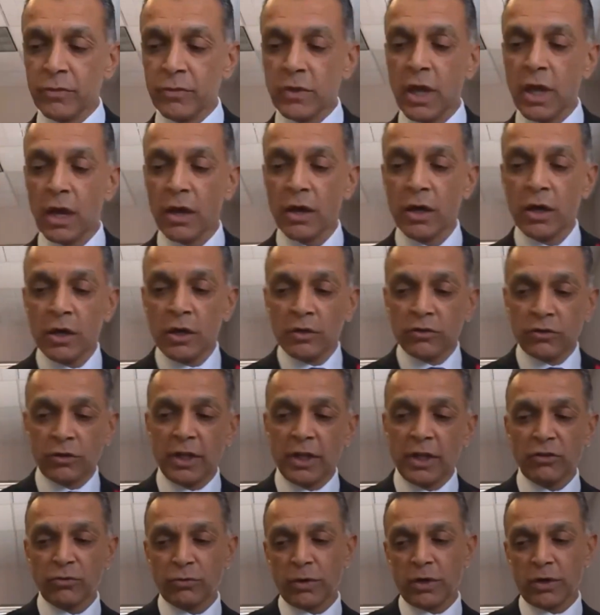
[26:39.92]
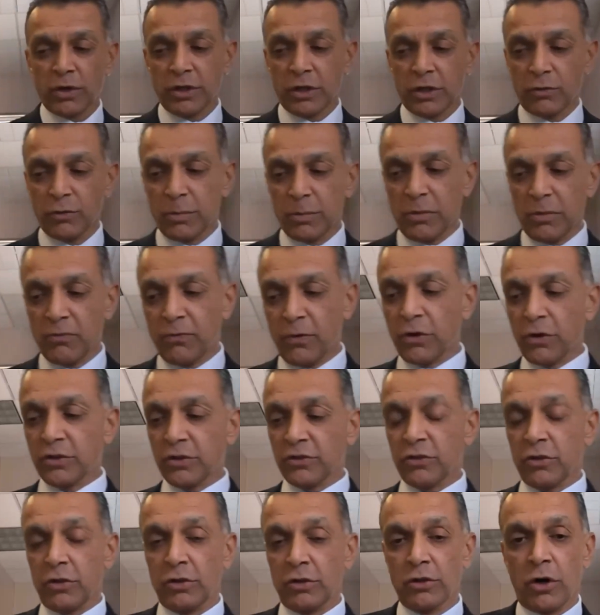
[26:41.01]
Yeah, so that's where you know we've been
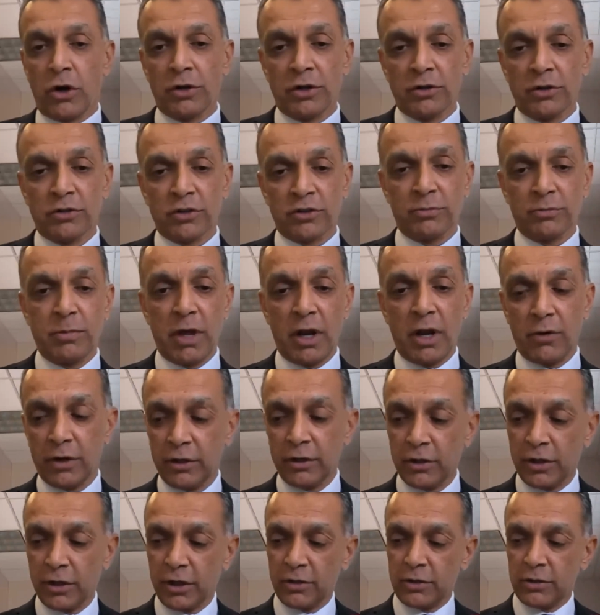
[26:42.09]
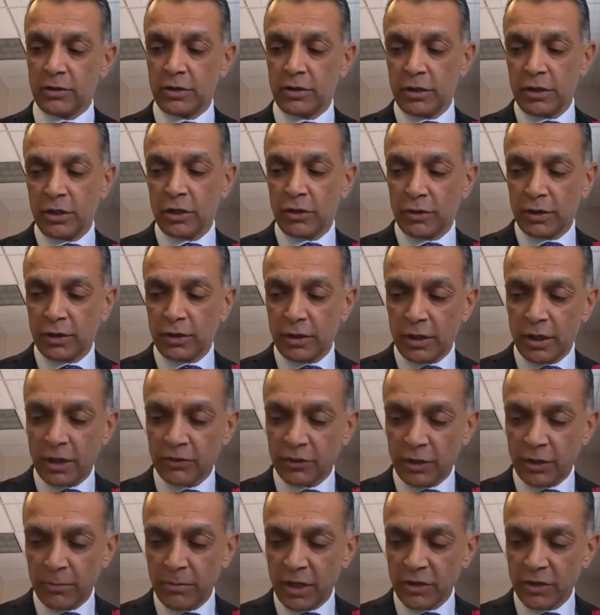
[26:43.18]
focused on non-interest bearing, and you know as
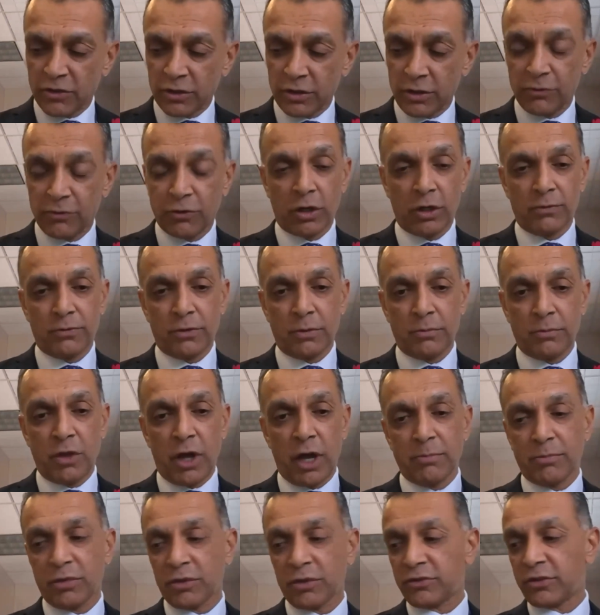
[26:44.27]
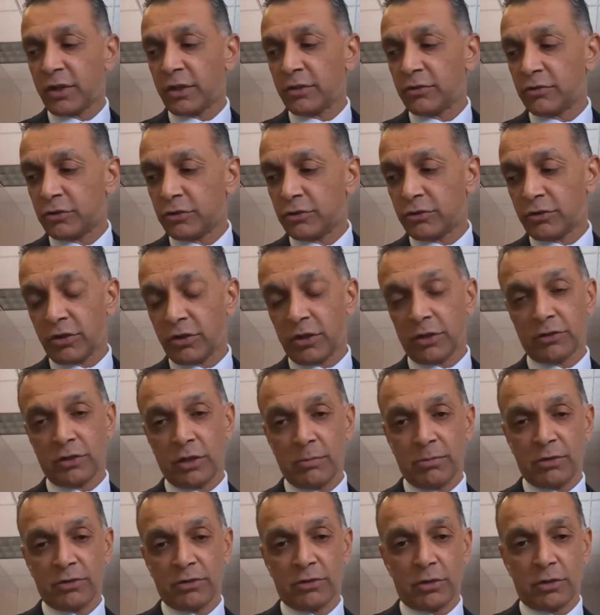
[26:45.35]
I mentioned, they've gone up from nine percent to
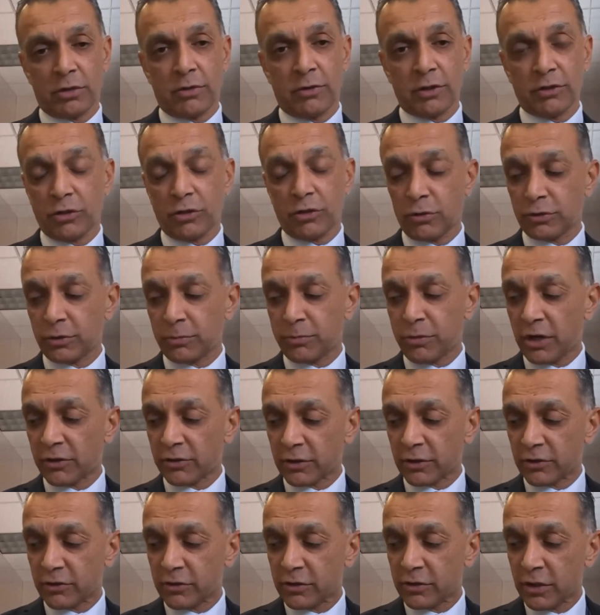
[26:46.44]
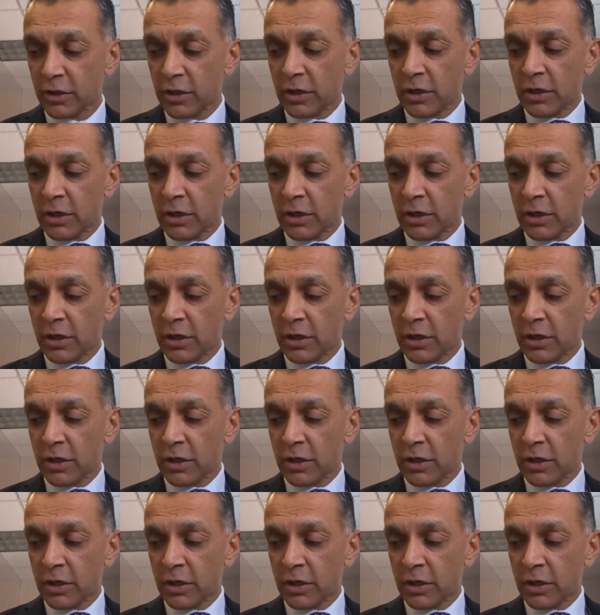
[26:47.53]
thirteen percent of our total deposits.